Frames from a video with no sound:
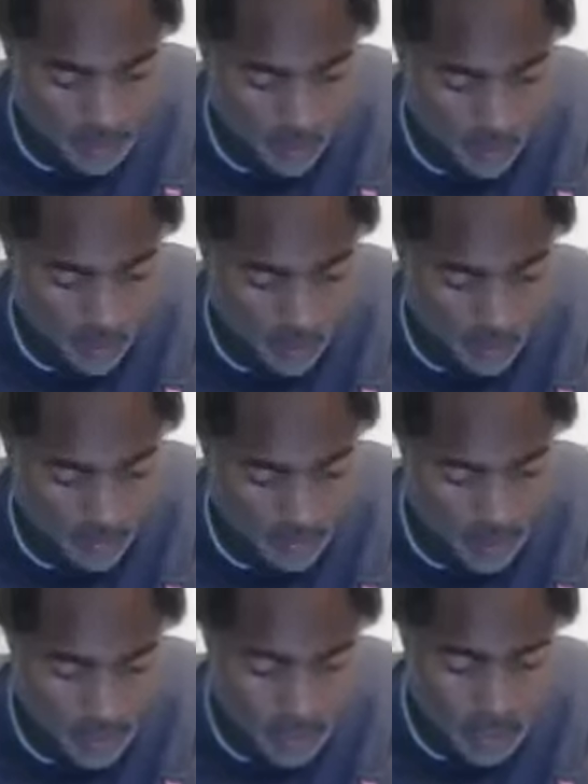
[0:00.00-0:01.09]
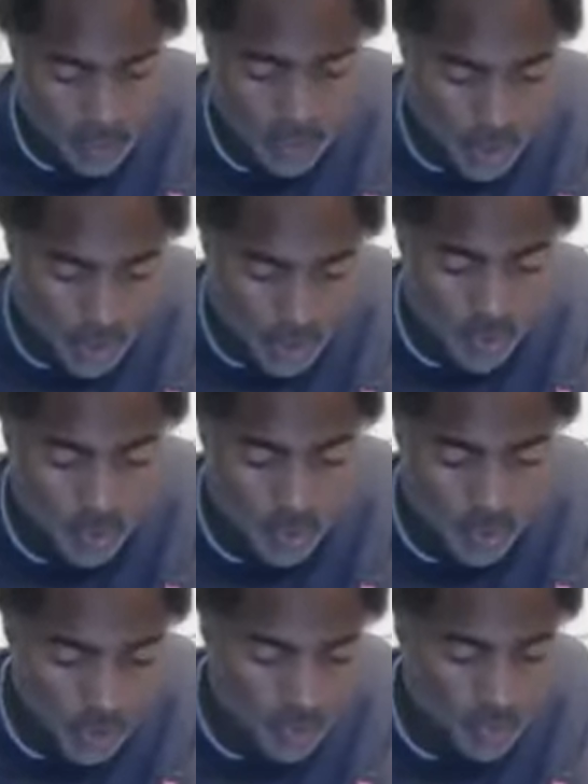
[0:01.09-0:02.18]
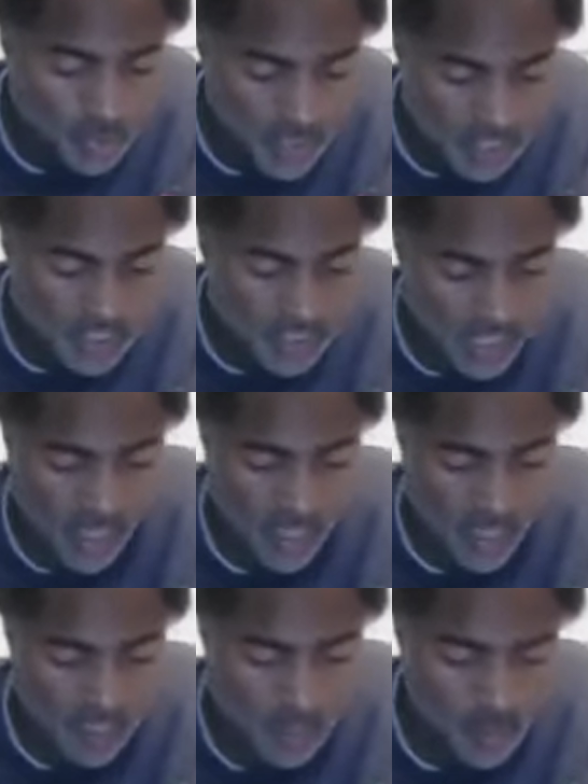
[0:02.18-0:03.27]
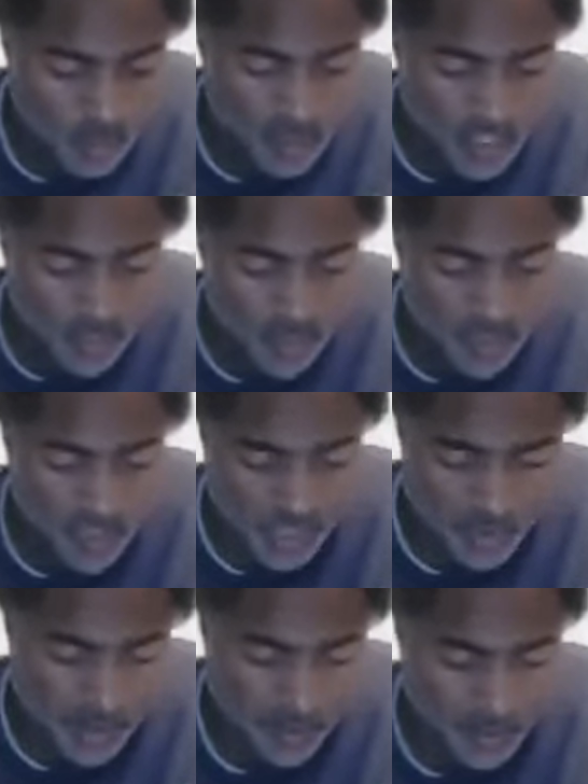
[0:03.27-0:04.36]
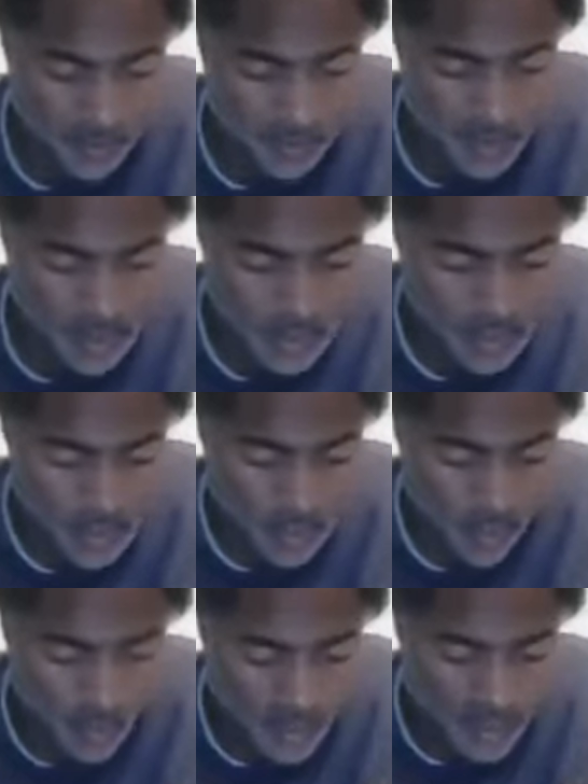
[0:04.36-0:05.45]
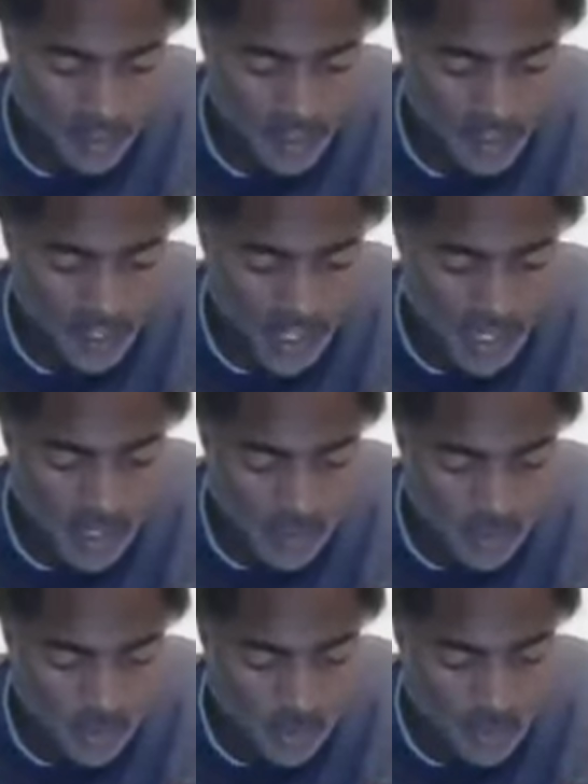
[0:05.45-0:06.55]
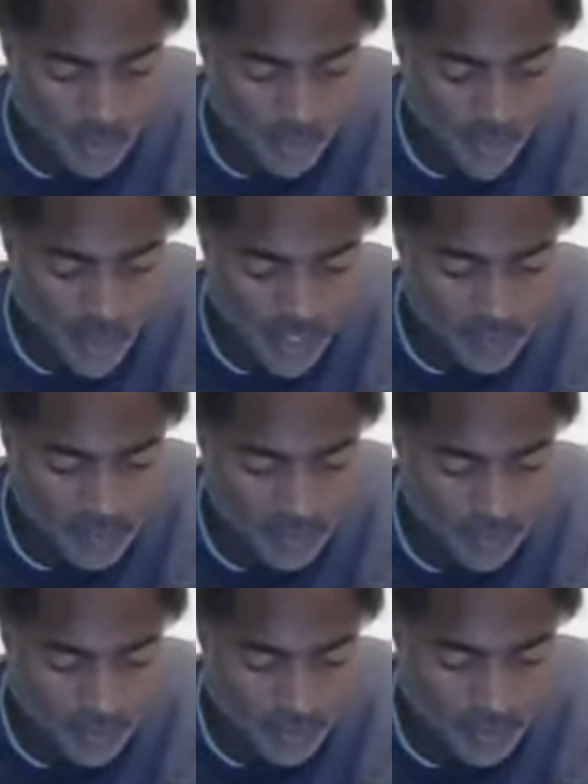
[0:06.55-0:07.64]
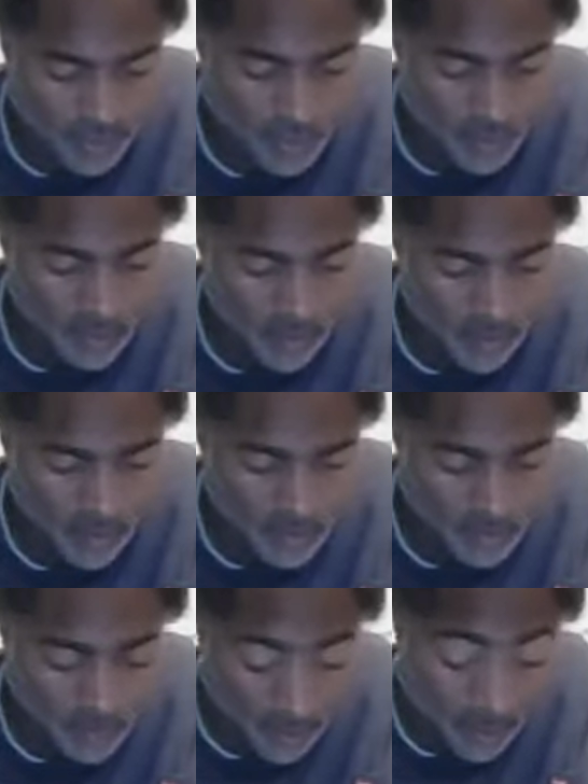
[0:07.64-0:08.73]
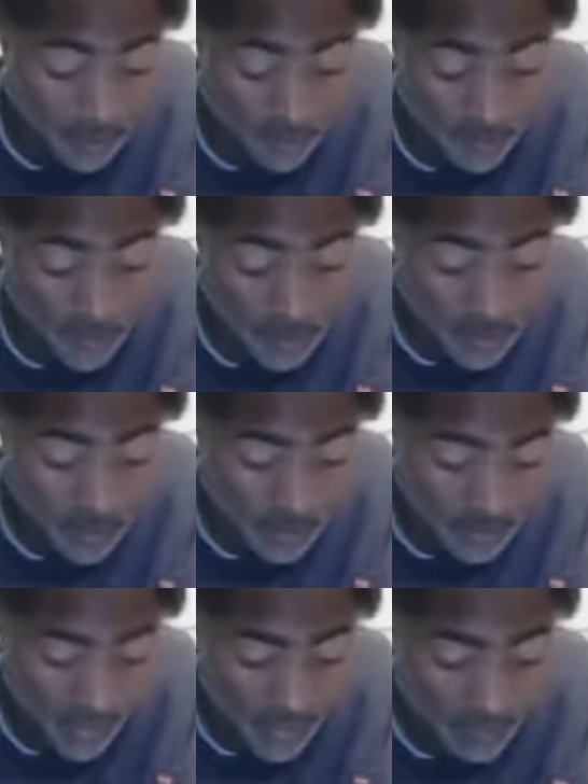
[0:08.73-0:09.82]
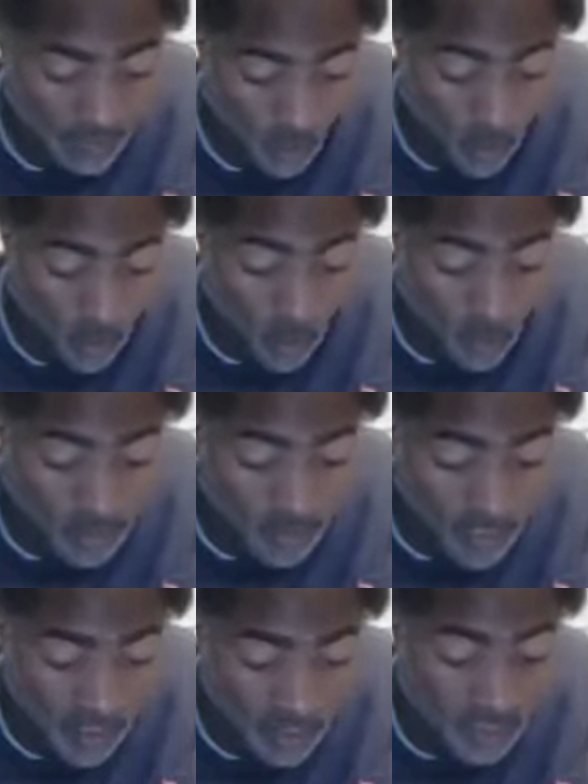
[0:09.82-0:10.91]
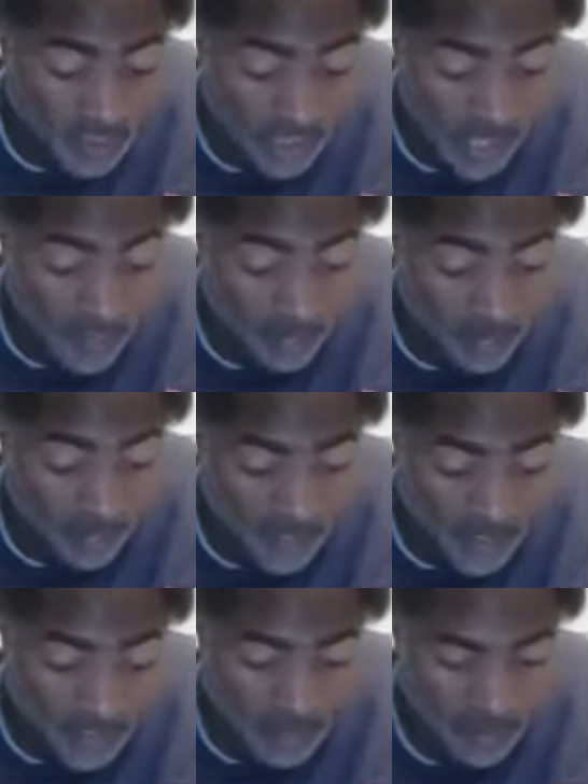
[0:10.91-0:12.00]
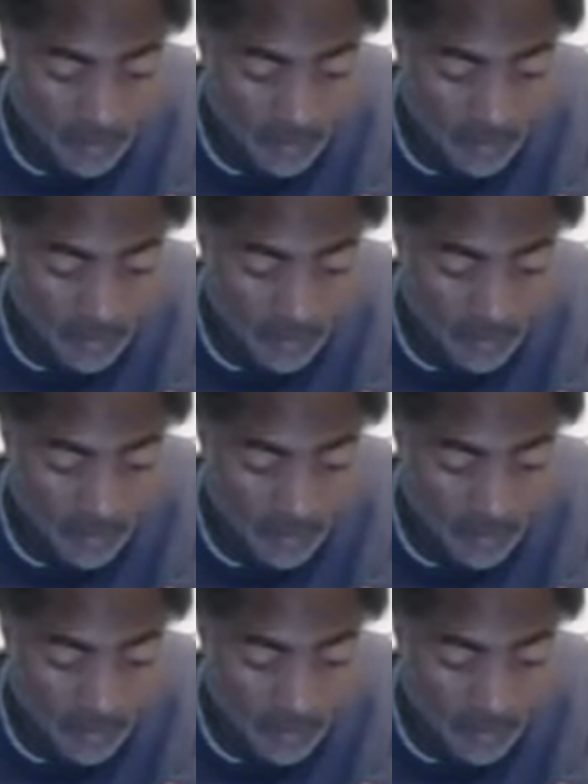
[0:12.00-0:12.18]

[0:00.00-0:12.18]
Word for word: Lord, choose you this day whom ye will serve, whether the gods which your fathers served on served that were on the other side of the flood,